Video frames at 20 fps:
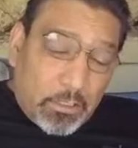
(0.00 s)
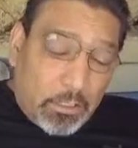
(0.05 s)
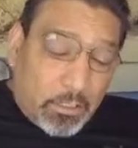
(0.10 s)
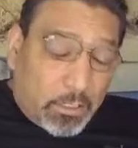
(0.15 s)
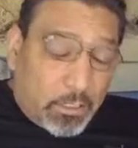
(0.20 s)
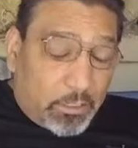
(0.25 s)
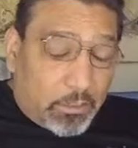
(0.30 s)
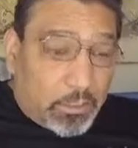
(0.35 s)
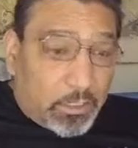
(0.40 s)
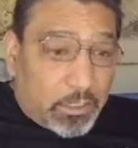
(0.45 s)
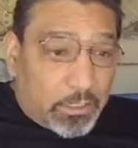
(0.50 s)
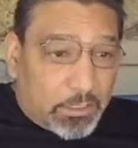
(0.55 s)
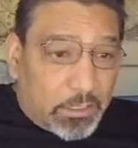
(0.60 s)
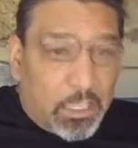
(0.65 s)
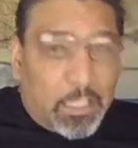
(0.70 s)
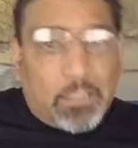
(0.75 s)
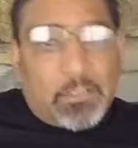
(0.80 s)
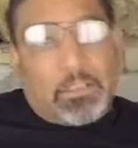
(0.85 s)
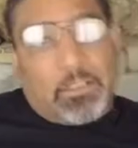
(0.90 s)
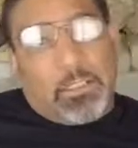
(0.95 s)
the
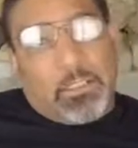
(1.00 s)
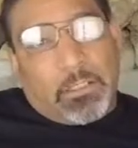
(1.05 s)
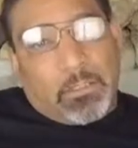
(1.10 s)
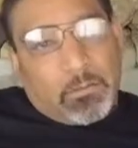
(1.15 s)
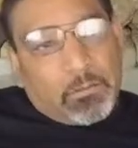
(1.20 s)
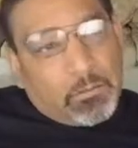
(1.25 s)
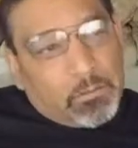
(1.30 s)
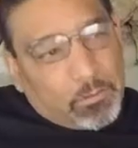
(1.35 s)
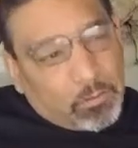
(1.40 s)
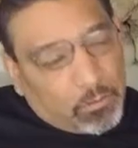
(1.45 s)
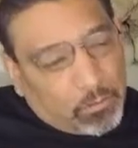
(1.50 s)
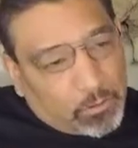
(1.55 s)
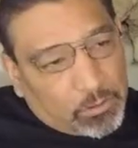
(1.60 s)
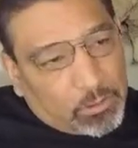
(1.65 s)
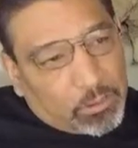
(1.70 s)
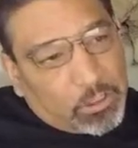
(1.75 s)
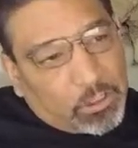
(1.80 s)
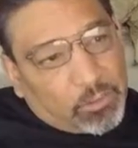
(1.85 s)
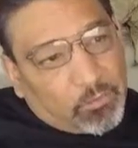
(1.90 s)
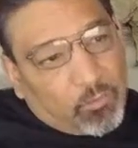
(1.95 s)
assassin on
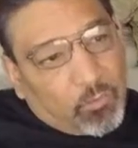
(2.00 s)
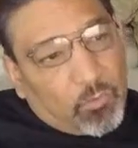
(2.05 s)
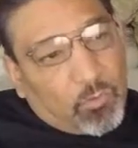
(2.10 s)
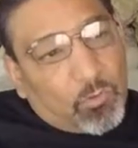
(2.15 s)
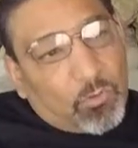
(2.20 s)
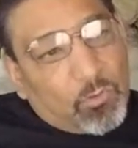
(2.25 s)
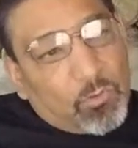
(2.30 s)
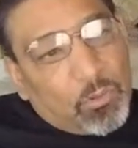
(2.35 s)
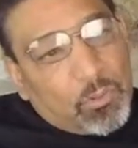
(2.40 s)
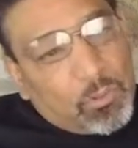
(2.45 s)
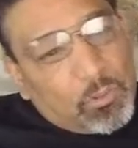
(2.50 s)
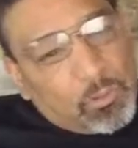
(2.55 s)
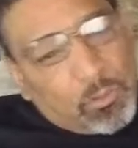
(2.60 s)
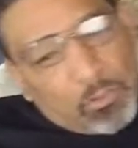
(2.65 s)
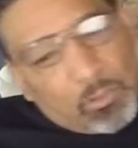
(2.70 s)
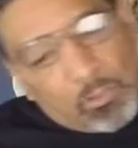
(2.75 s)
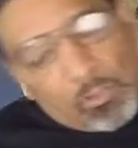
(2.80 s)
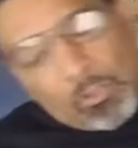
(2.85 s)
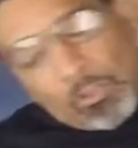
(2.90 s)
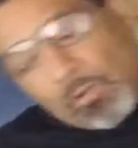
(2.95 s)
the 6th floor,
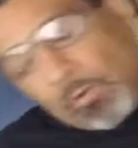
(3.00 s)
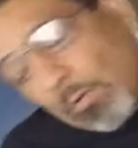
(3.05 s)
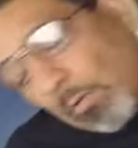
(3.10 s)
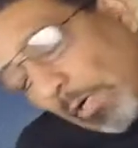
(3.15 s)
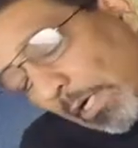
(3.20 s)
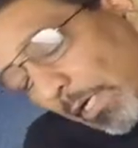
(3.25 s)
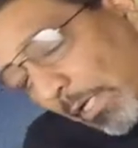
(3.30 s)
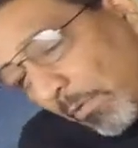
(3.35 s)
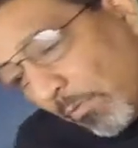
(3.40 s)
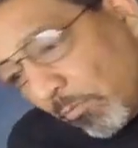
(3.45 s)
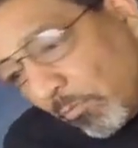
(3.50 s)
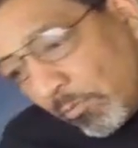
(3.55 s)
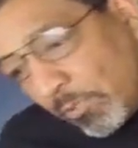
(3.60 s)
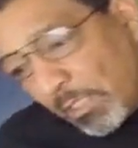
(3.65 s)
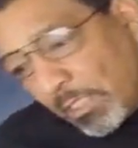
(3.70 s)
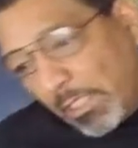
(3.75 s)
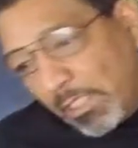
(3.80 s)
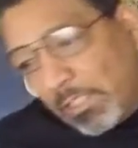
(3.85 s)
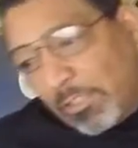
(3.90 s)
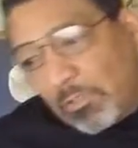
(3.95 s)
why
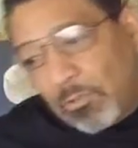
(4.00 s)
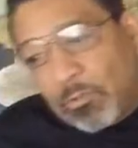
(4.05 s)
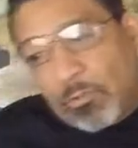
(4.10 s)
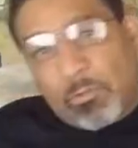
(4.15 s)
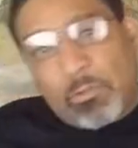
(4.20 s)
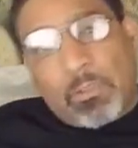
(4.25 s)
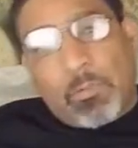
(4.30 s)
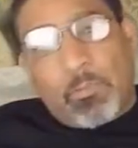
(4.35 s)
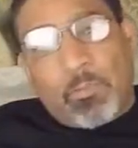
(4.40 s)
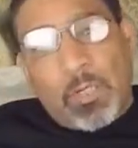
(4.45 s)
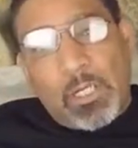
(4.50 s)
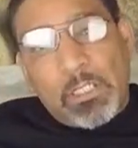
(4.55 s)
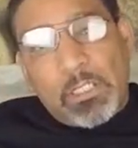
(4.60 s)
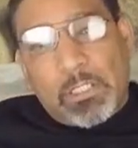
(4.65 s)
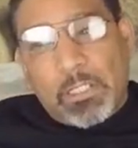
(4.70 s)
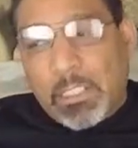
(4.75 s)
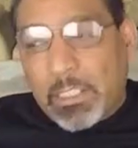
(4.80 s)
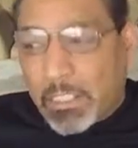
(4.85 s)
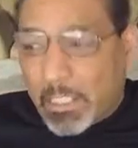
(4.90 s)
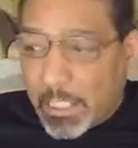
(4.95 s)
wouldn't he shoot the
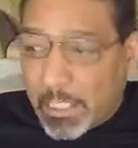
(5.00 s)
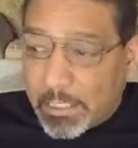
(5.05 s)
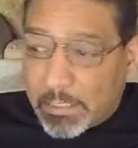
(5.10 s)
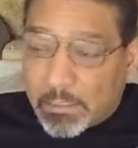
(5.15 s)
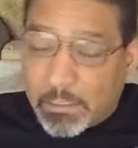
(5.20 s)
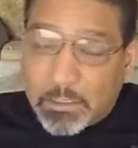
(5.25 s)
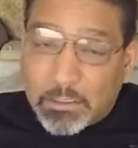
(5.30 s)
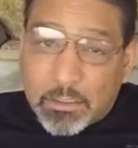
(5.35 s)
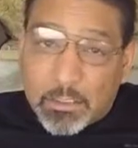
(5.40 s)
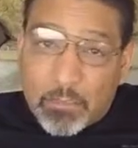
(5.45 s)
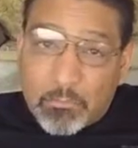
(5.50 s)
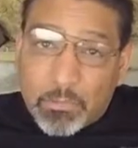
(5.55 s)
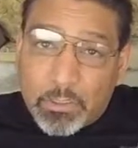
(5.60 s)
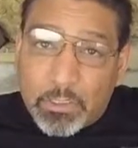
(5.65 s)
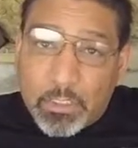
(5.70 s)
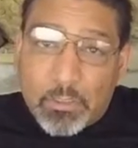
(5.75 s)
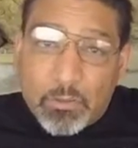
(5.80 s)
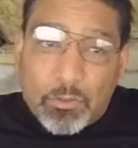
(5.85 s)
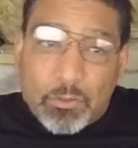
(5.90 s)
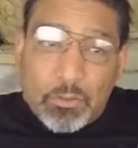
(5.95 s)
president as he's coming
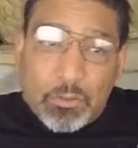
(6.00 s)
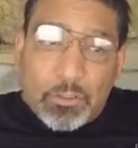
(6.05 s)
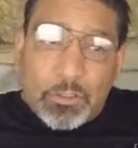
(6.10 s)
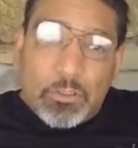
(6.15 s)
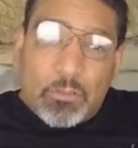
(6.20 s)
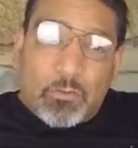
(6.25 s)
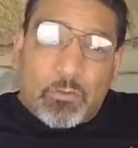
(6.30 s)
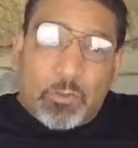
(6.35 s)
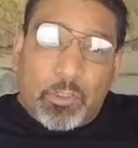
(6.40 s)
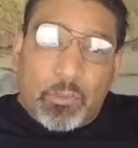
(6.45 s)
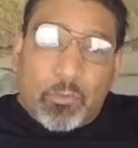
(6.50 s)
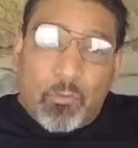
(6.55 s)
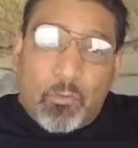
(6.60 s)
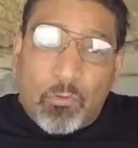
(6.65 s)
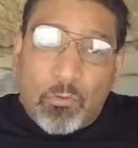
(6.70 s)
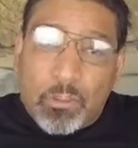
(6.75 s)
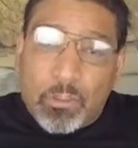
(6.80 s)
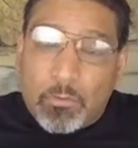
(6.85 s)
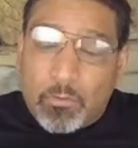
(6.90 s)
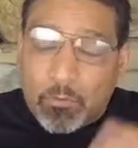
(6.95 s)
down Houston Street?
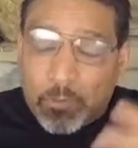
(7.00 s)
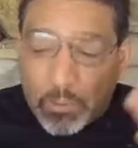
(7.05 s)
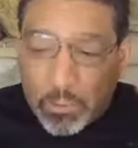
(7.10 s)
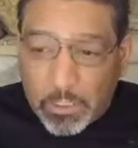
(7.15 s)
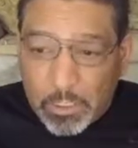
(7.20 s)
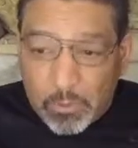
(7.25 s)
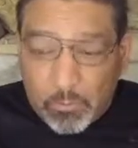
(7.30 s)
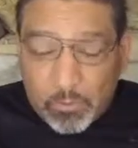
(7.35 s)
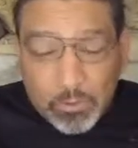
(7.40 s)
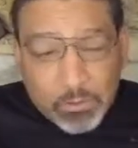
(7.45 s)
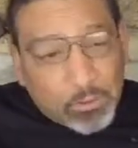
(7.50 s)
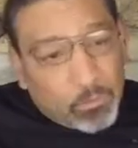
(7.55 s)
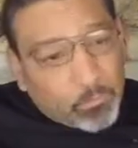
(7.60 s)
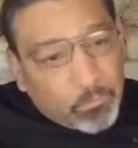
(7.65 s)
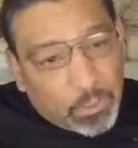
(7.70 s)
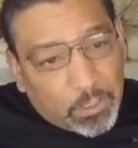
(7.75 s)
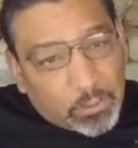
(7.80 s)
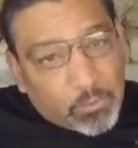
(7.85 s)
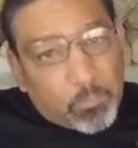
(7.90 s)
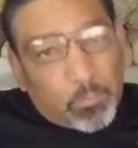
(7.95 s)
It was a
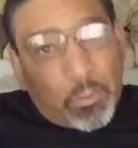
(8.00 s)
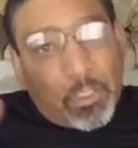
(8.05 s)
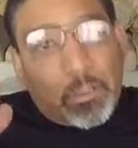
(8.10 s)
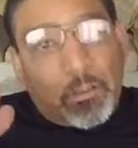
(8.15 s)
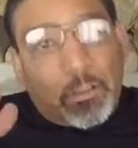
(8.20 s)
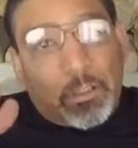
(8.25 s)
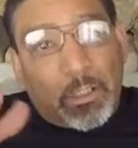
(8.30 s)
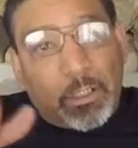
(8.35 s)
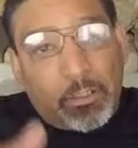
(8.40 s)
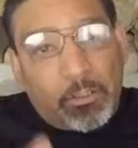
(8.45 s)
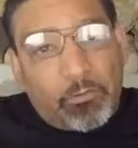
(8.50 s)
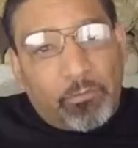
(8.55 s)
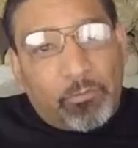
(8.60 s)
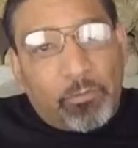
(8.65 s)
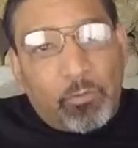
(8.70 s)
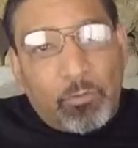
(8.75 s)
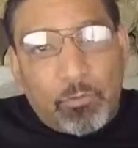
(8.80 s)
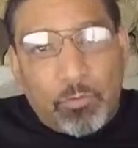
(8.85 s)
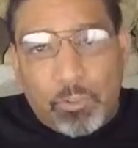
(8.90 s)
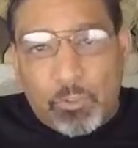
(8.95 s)
much better, clear
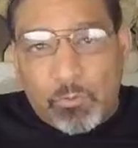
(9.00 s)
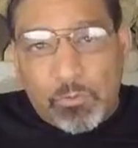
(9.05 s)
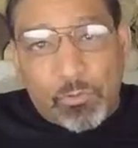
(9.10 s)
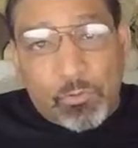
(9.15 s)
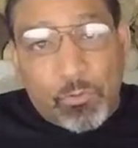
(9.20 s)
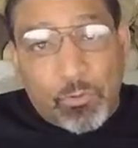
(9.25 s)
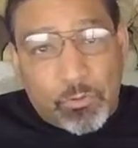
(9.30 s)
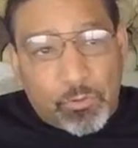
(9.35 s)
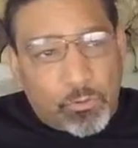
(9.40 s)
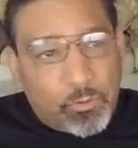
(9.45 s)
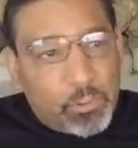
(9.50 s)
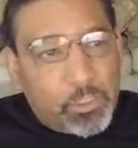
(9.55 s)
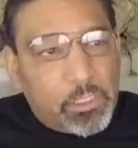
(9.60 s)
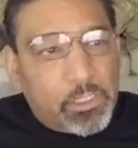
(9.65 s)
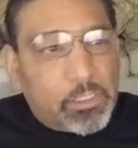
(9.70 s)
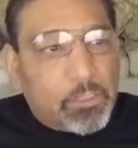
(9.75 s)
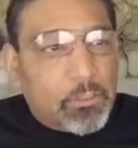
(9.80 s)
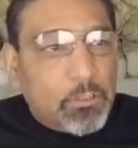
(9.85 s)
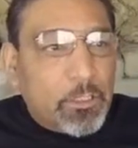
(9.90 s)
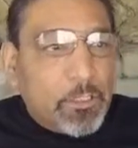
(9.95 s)
view. There was no
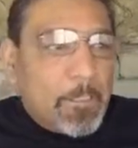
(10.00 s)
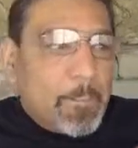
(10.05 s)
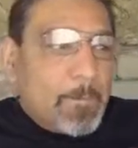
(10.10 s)
trees.